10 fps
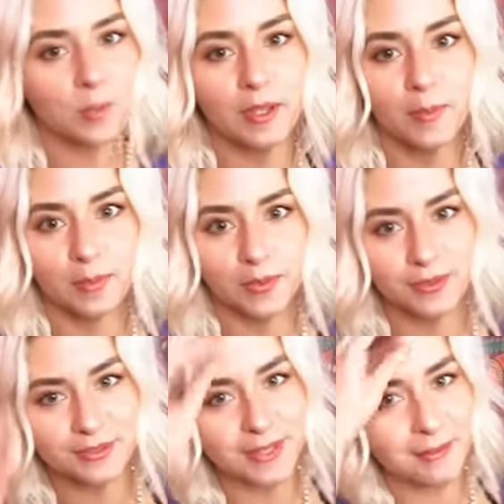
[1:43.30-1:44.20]
worn makeup in a
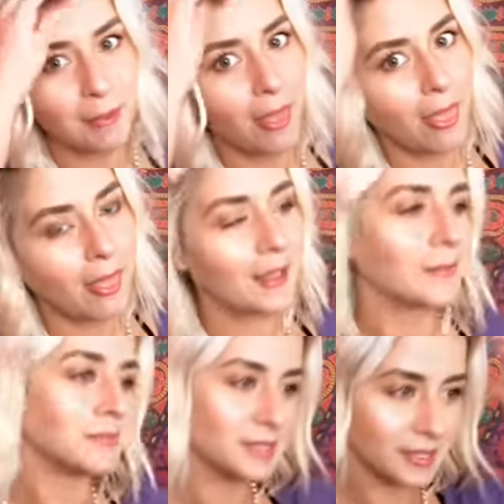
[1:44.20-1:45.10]
long time.
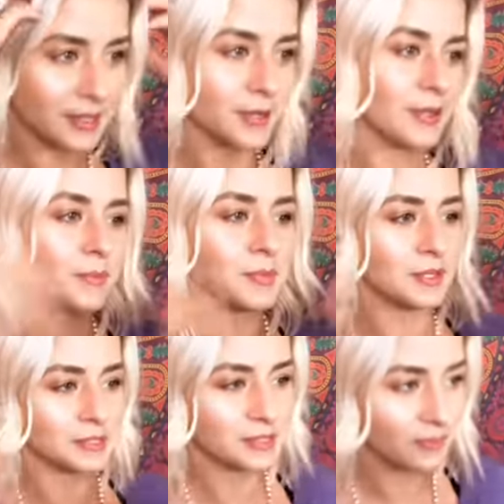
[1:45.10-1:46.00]
And I'm sitting here like
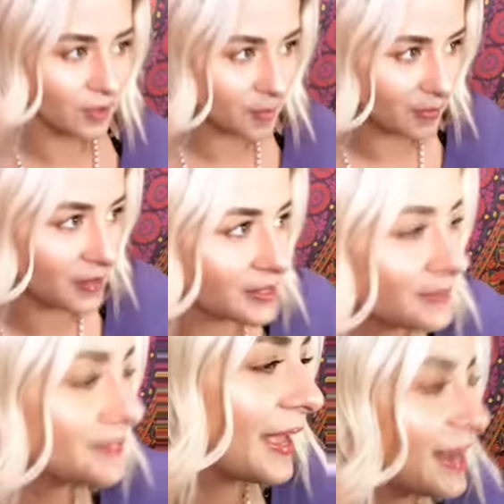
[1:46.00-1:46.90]
putting stuff all on my face.
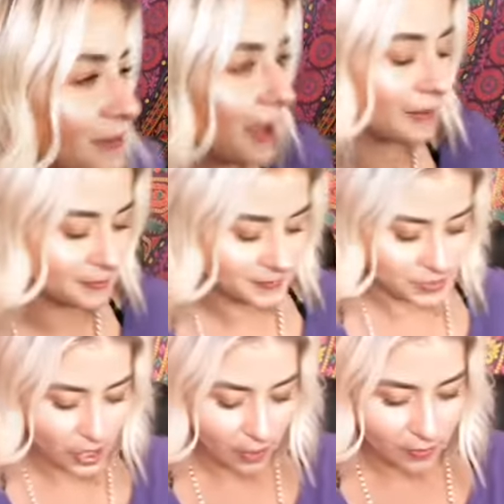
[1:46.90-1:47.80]
Anyway,
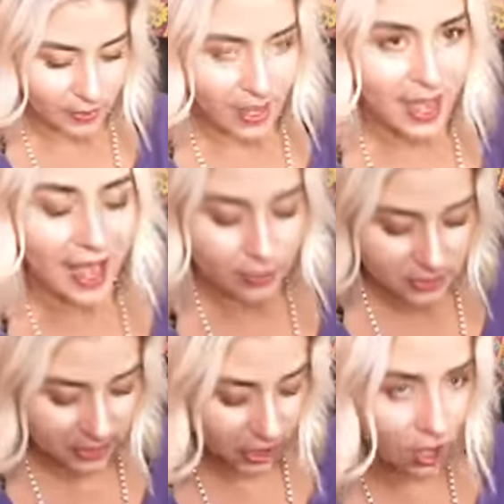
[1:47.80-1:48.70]
so
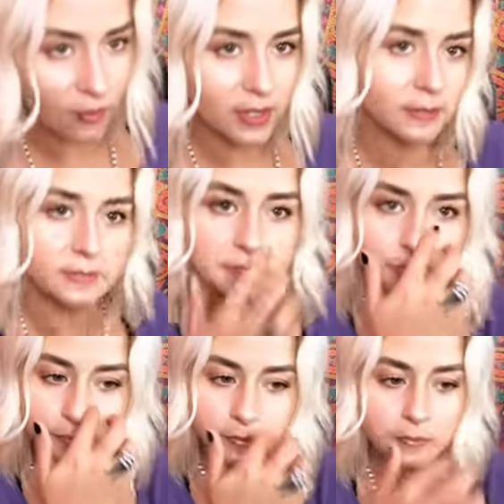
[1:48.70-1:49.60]
how is it going?
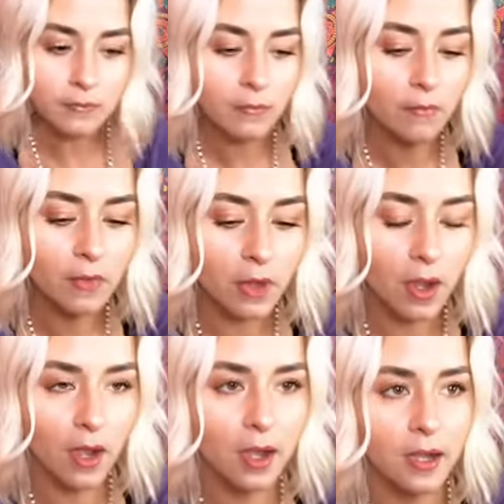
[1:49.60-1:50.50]

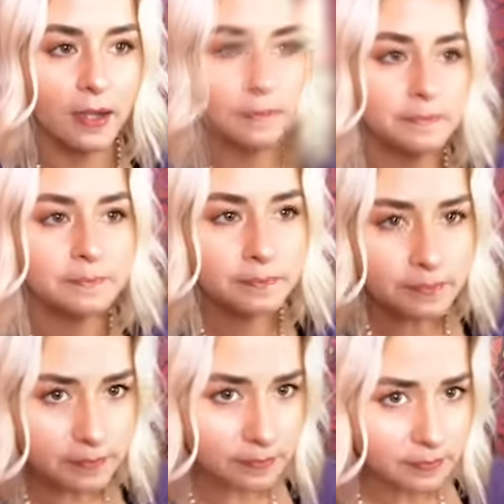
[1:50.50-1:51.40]
Um,
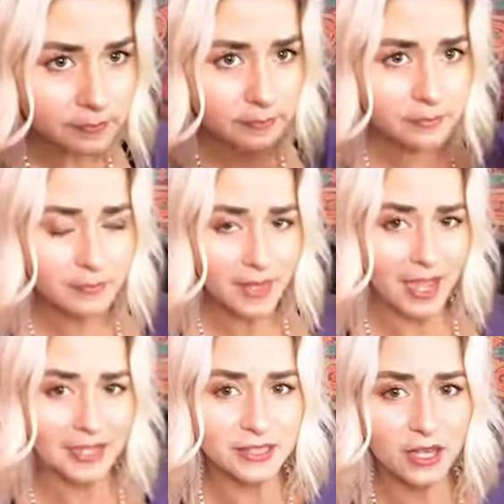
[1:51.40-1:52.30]

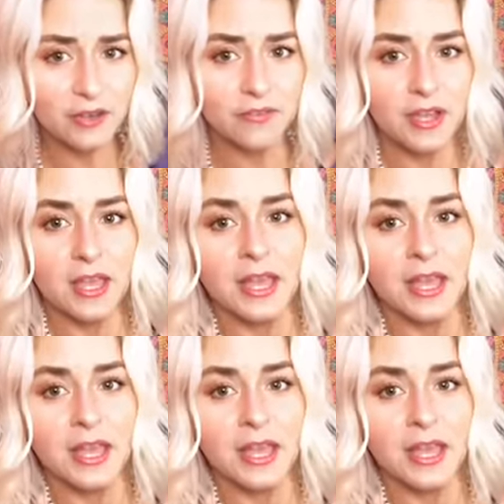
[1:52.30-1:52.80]
I'd love